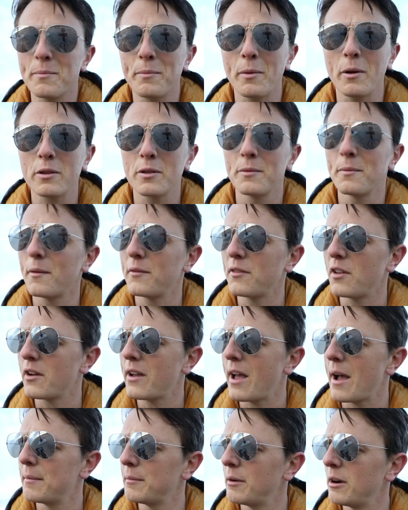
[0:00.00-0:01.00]
the bottom of your
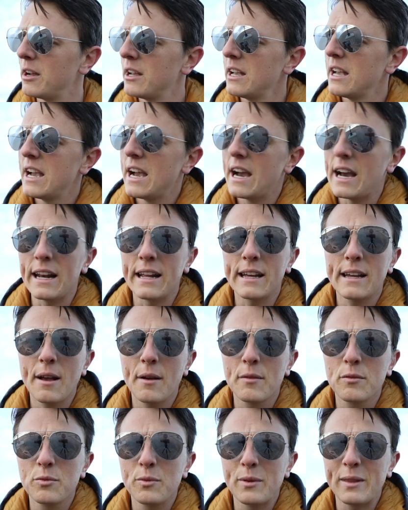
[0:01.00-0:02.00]
camera, and it
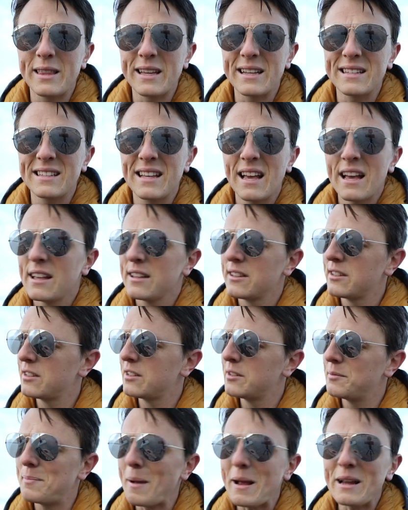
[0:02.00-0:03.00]
comes with this
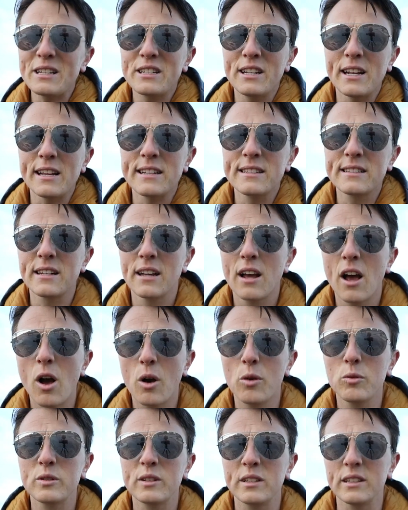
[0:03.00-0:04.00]
specialist
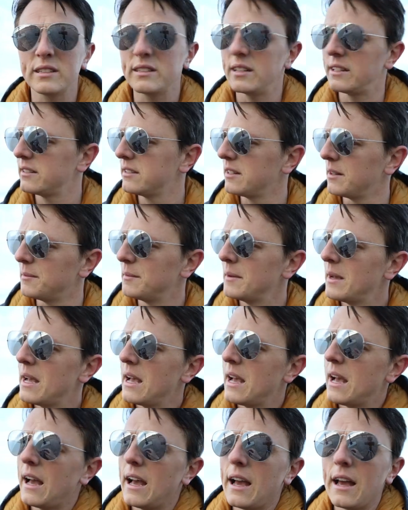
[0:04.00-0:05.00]
holster system.
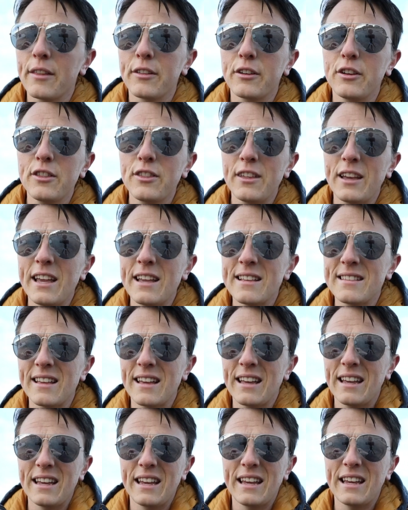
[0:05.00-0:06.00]
The good thing is
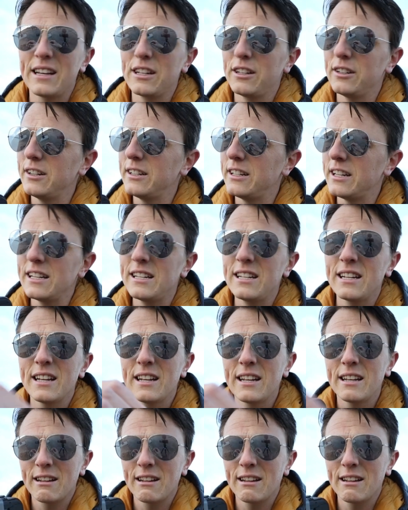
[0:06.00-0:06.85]
included